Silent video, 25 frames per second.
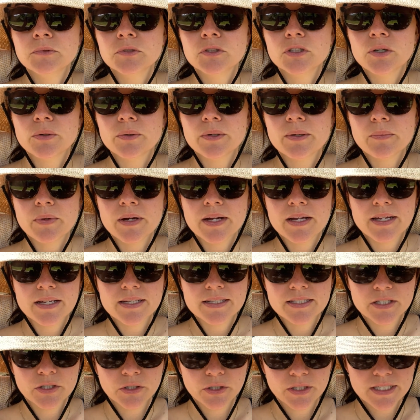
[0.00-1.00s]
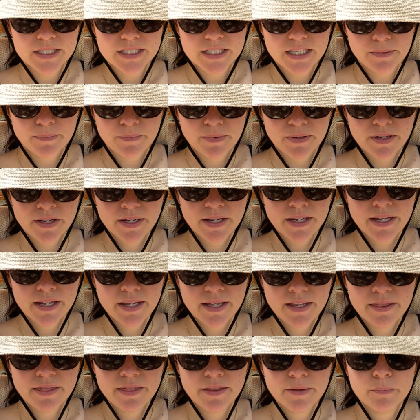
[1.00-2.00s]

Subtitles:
So we went and took a dip in